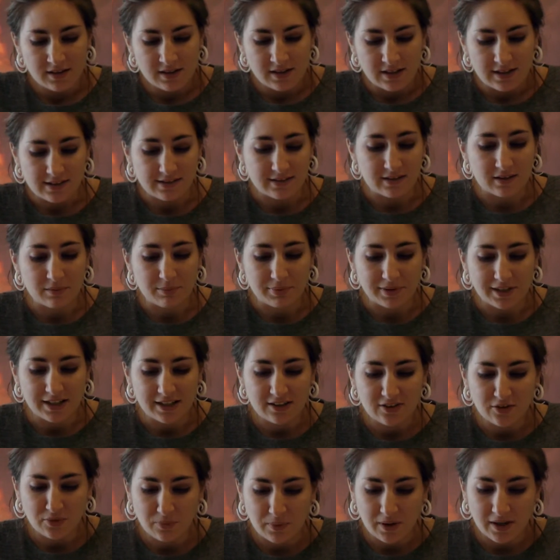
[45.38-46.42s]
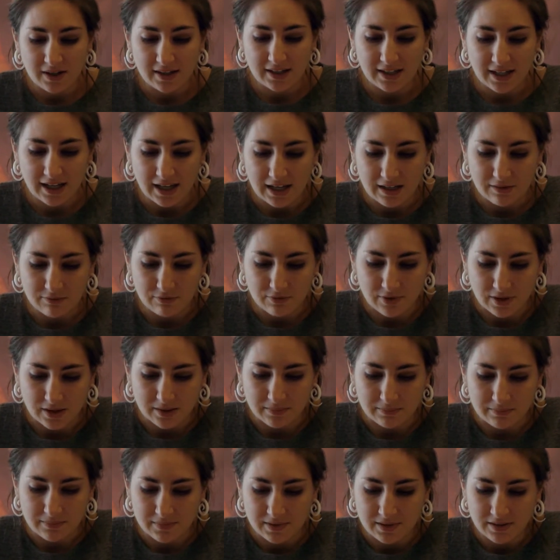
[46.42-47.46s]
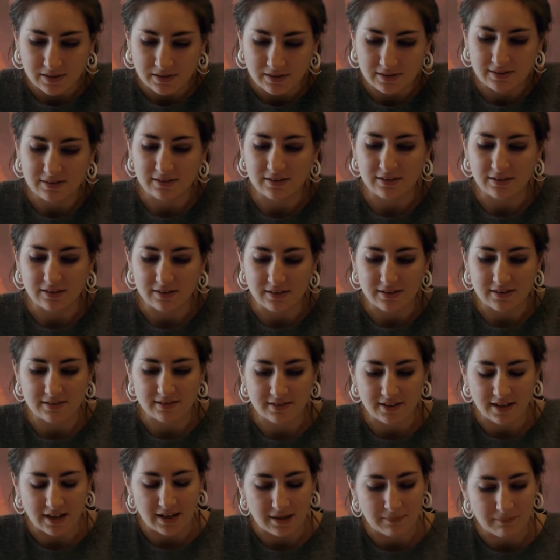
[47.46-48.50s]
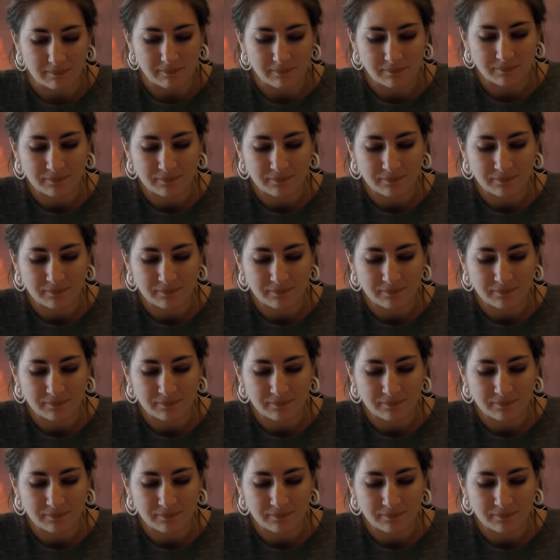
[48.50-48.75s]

Is the place where it came from still the same?